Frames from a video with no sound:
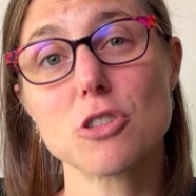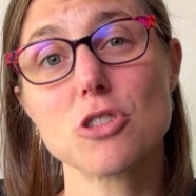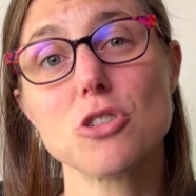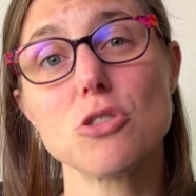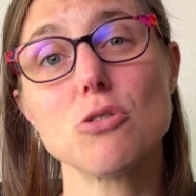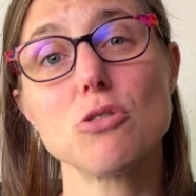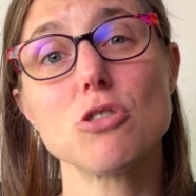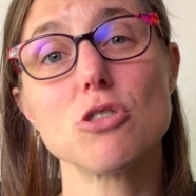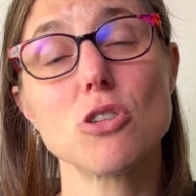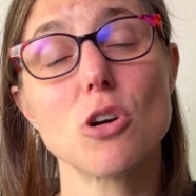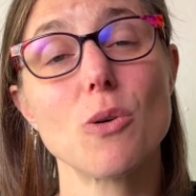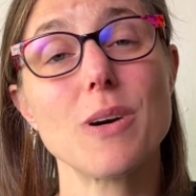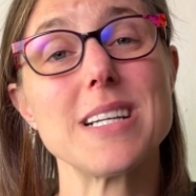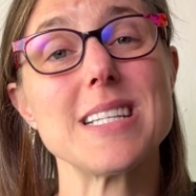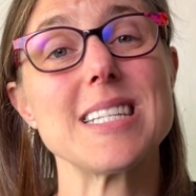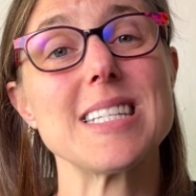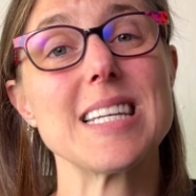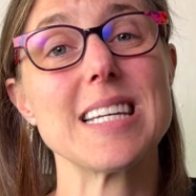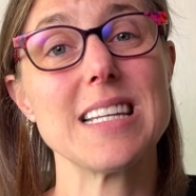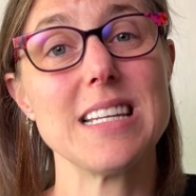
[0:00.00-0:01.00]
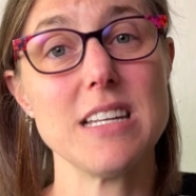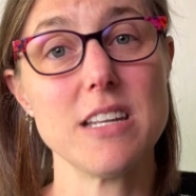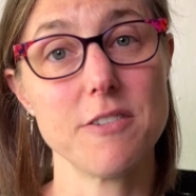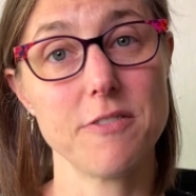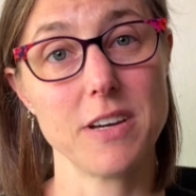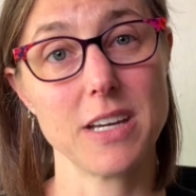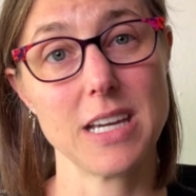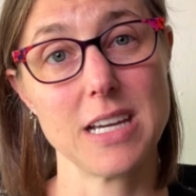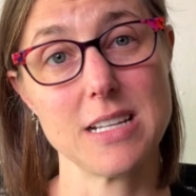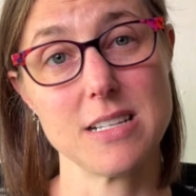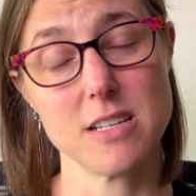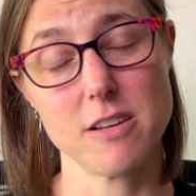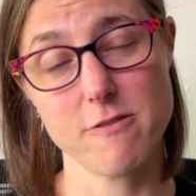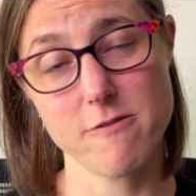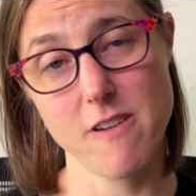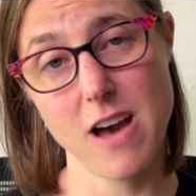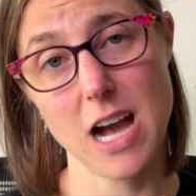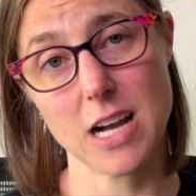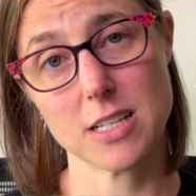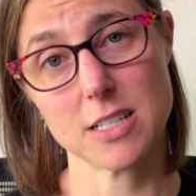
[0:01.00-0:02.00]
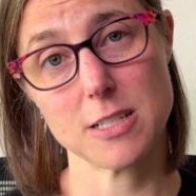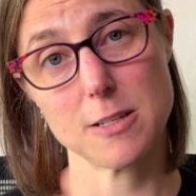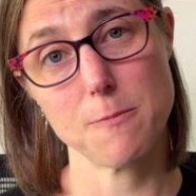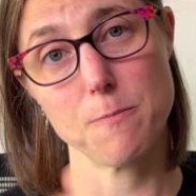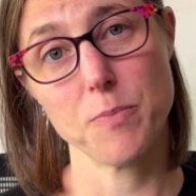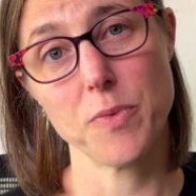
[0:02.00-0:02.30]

to show a significant effect.